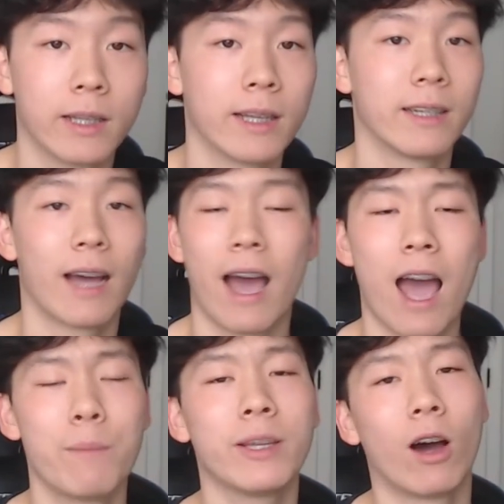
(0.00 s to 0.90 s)
and
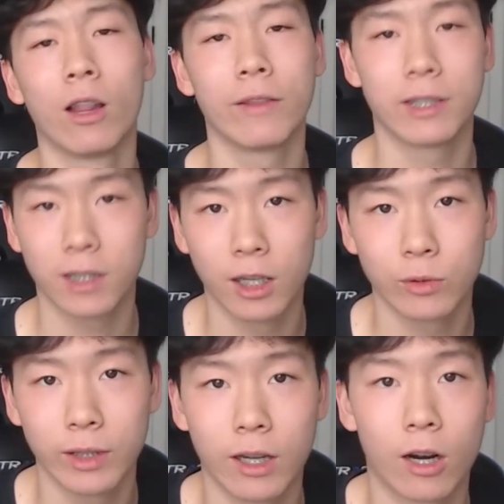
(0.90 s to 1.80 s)
I mean all of these songs
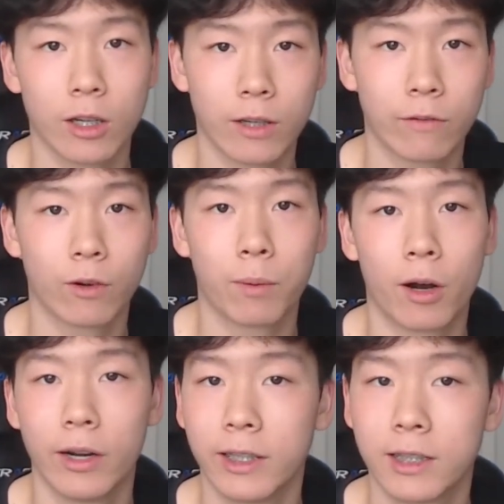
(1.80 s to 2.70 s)
really are good for
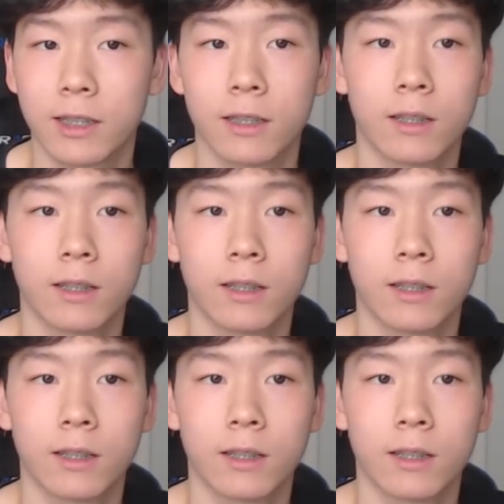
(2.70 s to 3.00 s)
parties.